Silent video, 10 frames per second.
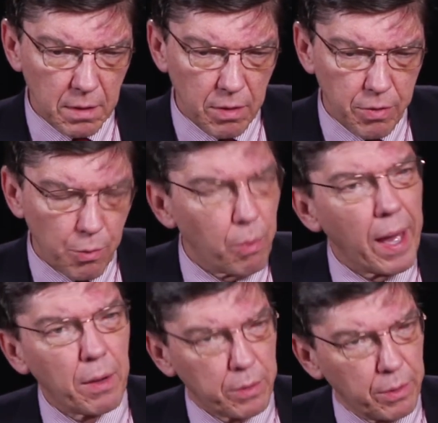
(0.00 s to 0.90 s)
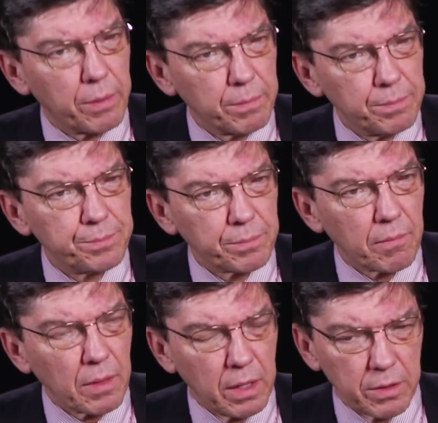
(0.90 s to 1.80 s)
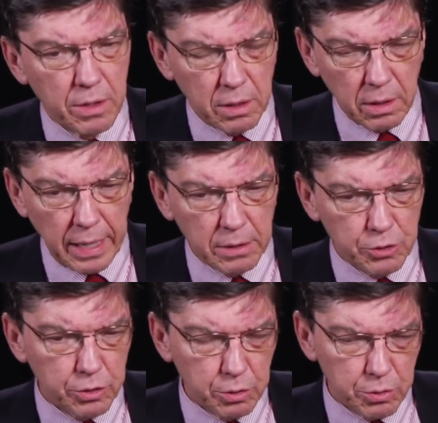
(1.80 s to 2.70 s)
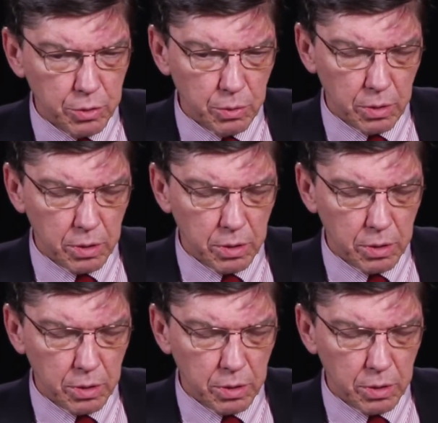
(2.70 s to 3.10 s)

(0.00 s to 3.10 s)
The router that allows you to